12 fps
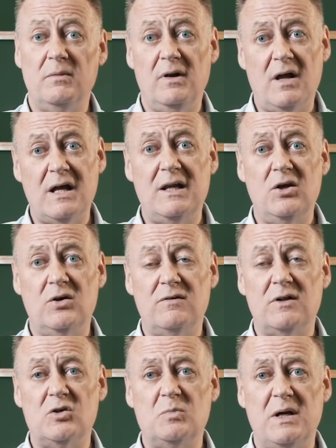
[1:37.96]

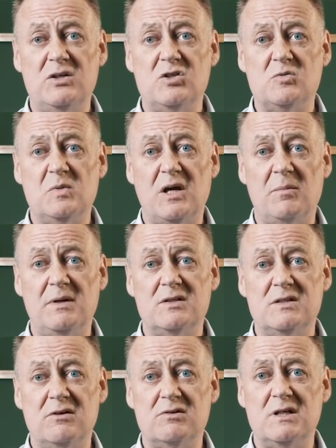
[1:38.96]
likelihood of those patients
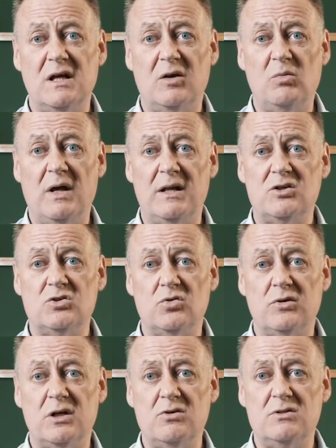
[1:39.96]
becoming seriously unwell at
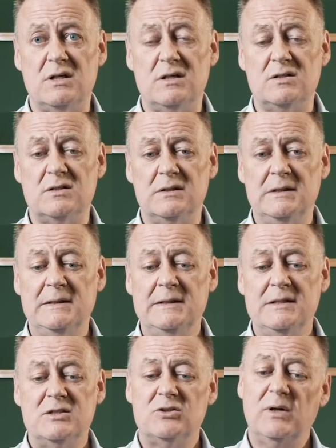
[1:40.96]
short notice.
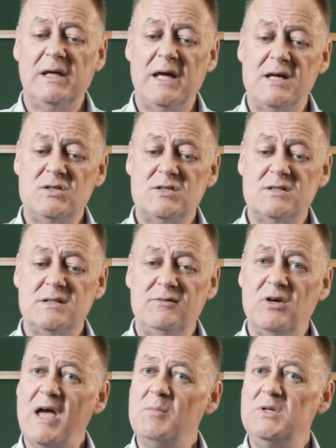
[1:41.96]
So I guess
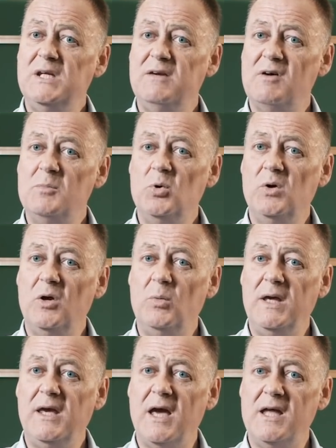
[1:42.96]
if you're happy to give up all
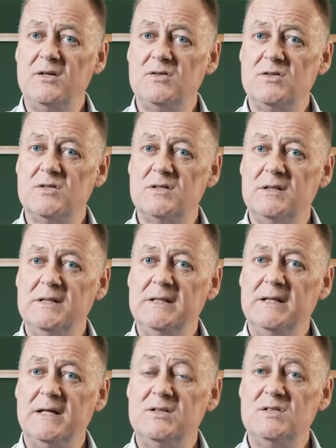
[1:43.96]
your weekends
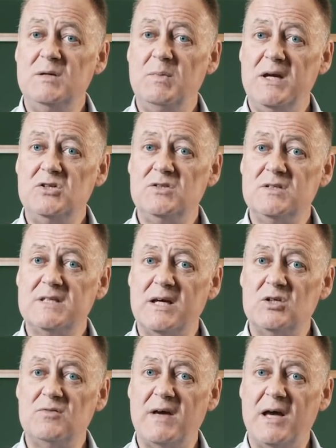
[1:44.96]
and see
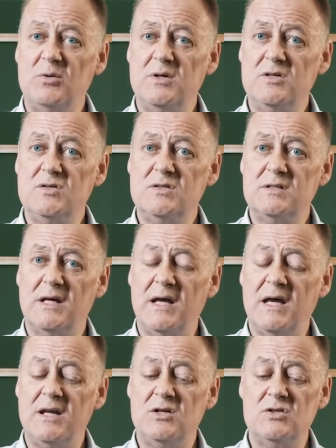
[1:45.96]
patients out of hours
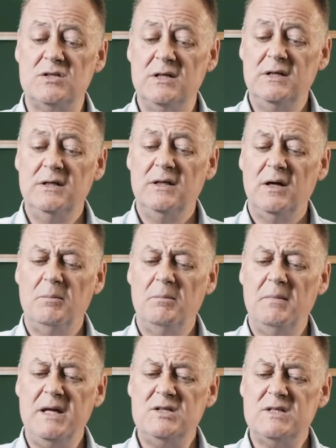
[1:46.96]
and
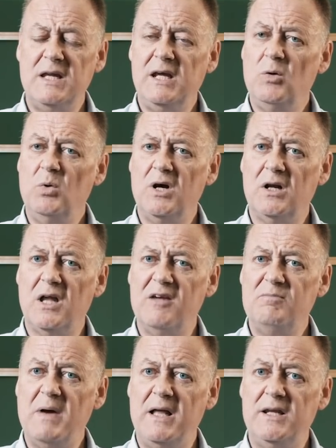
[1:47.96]
maintaining a
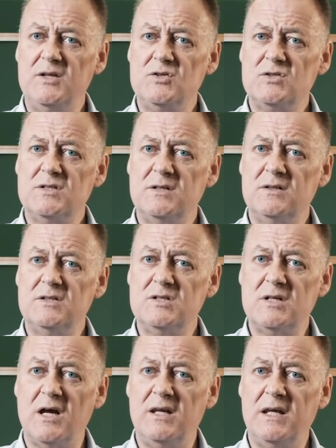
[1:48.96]
work-life balance and
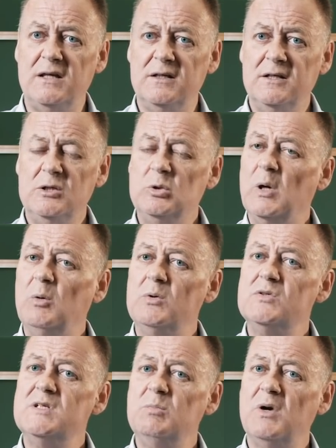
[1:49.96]
deciding, do I
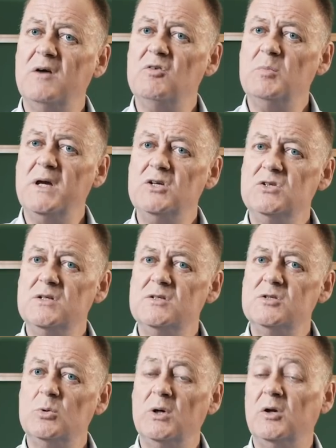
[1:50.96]
want to see private
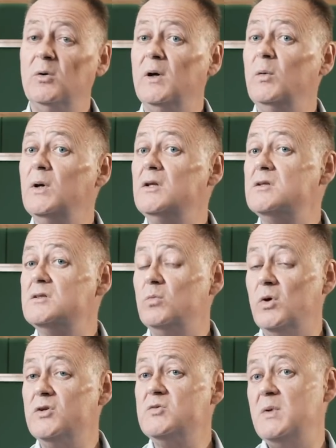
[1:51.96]
patients or do I want
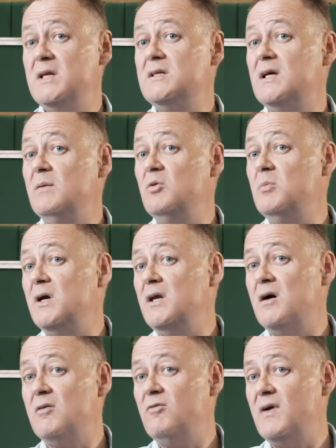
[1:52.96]
to spend time with
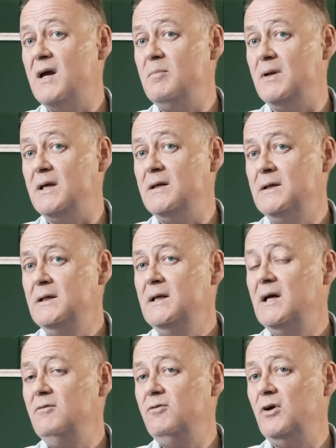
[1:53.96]
my young family?
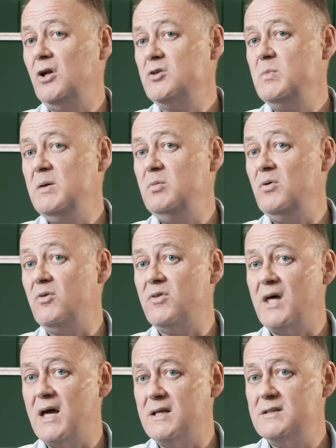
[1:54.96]
And for a lot of
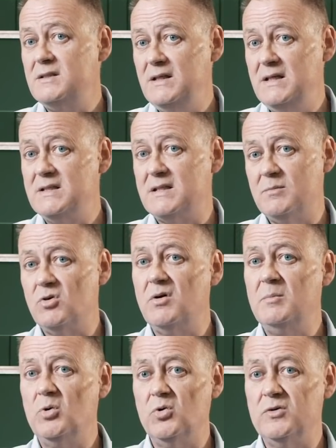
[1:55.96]
people, that is the
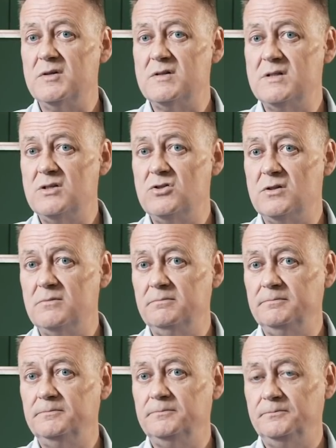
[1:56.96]
more important decision.